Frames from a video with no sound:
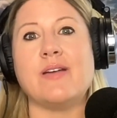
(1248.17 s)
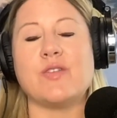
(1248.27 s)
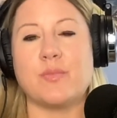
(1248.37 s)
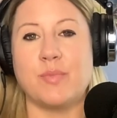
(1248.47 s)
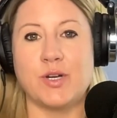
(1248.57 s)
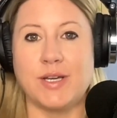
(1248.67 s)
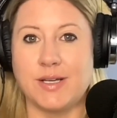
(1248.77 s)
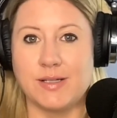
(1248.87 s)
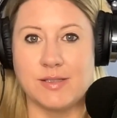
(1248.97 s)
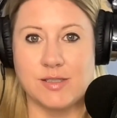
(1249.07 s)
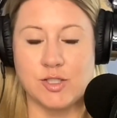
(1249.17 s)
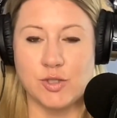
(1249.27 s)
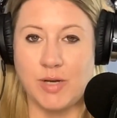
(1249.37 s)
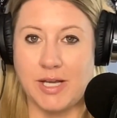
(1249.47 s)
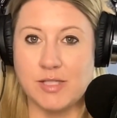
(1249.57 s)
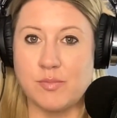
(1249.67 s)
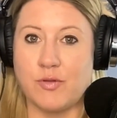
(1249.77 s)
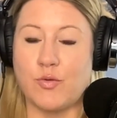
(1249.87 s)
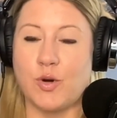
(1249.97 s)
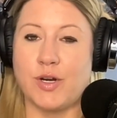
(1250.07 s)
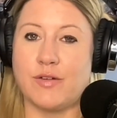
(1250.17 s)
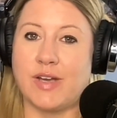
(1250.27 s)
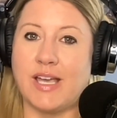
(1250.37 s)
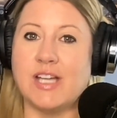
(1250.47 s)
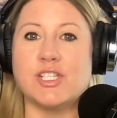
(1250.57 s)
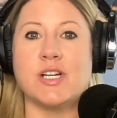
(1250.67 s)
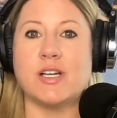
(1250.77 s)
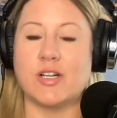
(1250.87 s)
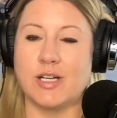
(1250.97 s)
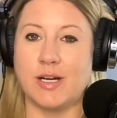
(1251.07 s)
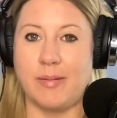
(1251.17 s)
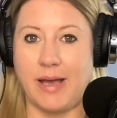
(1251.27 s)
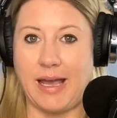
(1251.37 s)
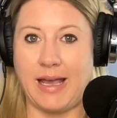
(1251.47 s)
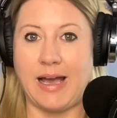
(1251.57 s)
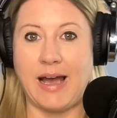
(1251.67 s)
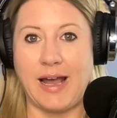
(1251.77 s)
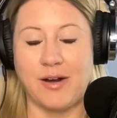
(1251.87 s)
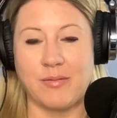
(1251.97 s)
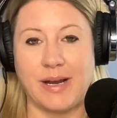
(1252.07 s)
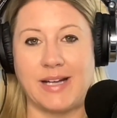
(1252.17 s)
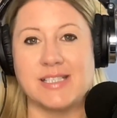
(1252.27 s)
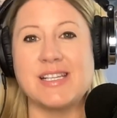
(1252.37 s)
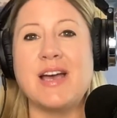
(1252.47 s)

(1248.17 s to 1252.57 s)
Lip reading: If you're booking 2 days before your vacation, you're going to pay higher rates.